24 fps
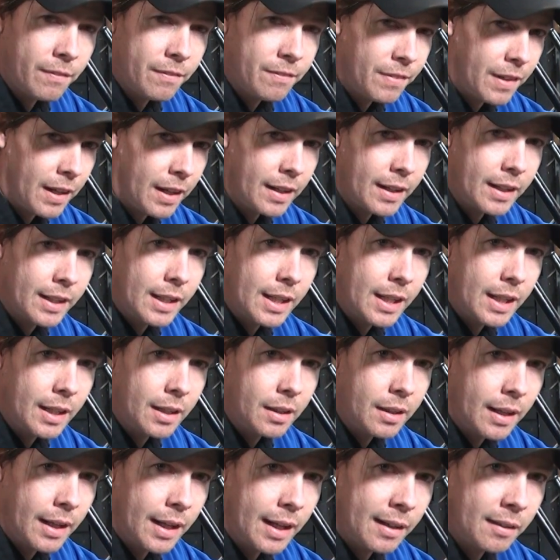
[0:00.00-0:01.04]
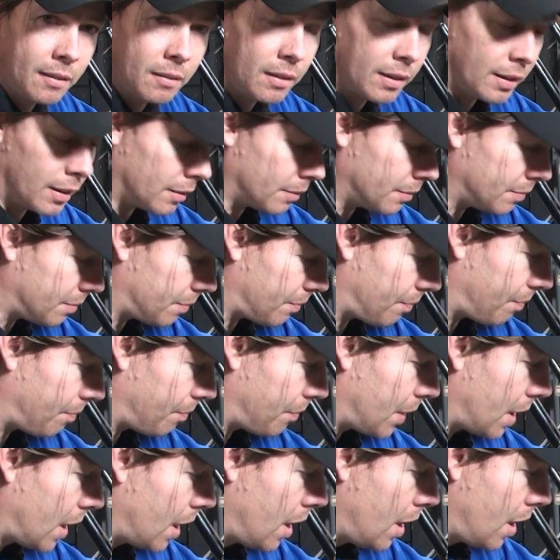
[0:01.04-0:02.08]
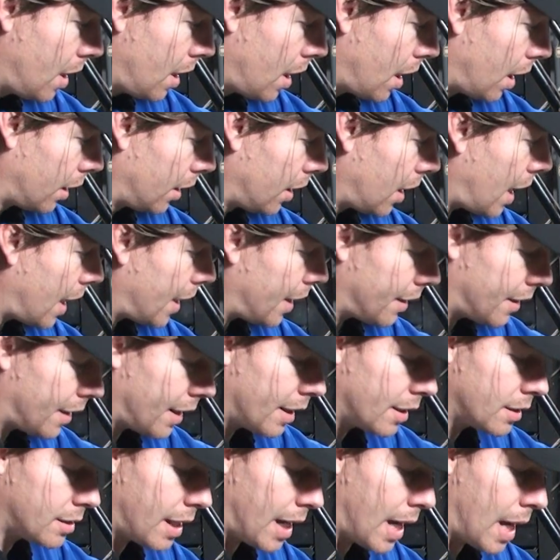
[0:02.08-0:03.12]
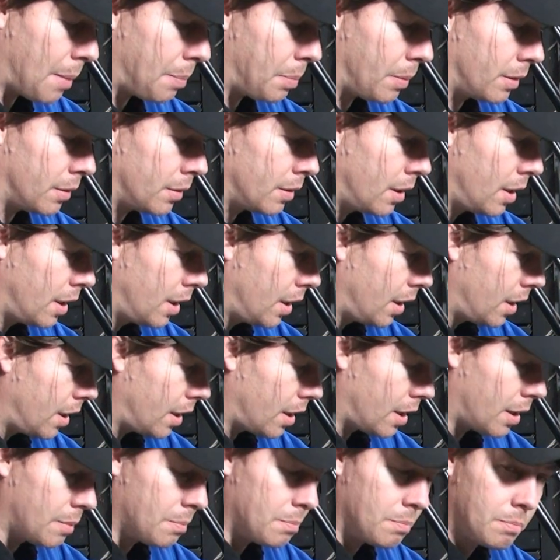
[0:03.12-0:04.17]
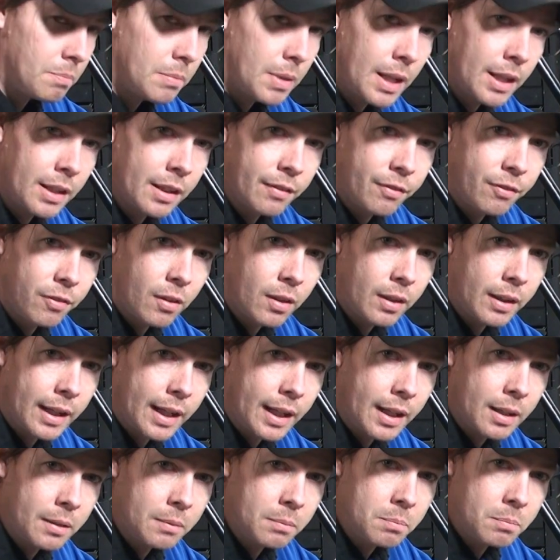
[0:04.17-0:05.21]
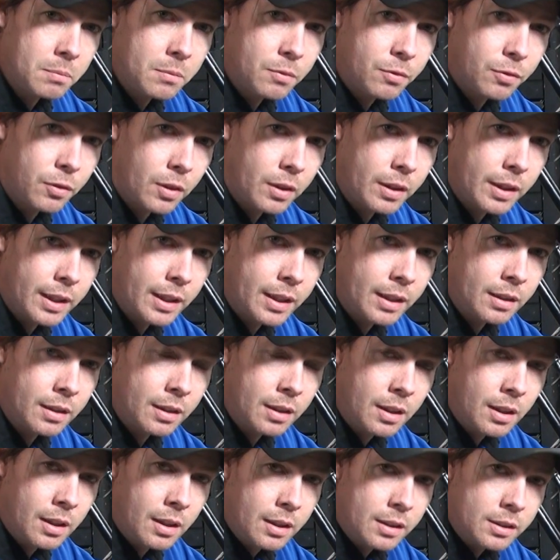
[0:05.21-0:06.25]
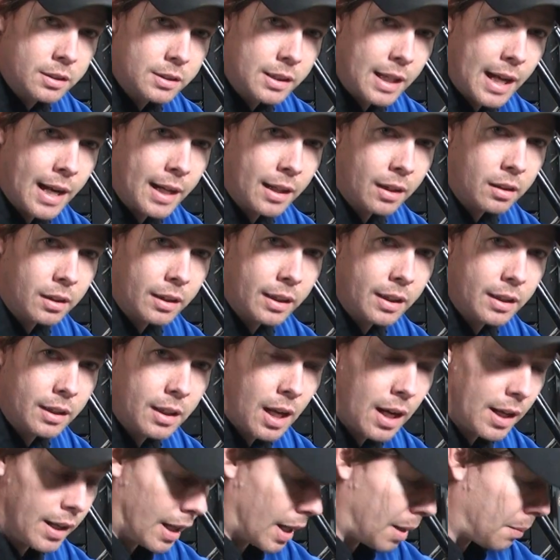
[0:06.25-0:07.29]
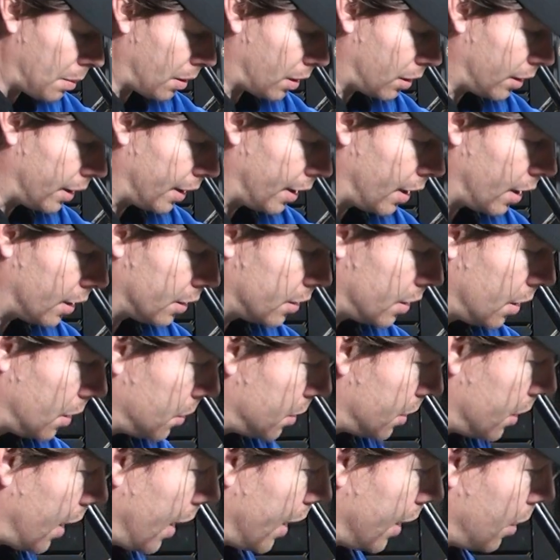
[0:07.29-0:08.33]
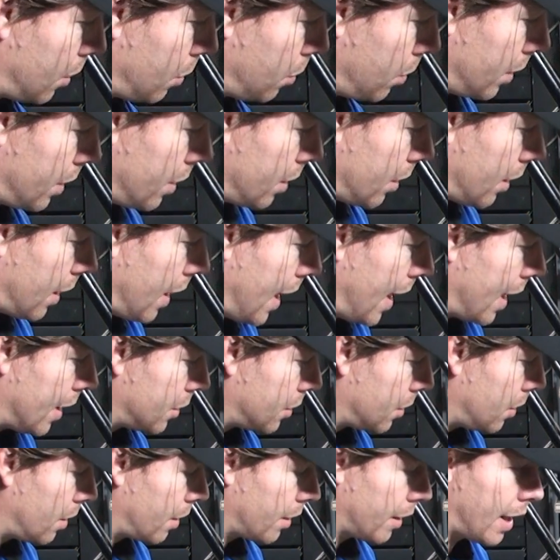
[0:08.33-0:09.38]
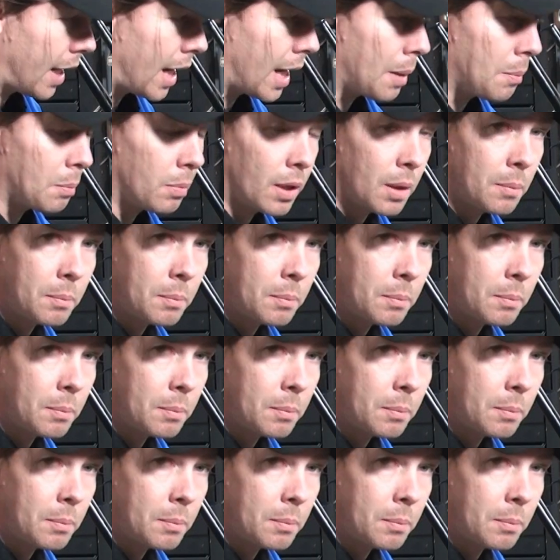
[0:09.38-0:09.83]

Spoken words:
Very key to handling. A lot of things happen in the front end, statically and dynamically associated with Castor and Camber.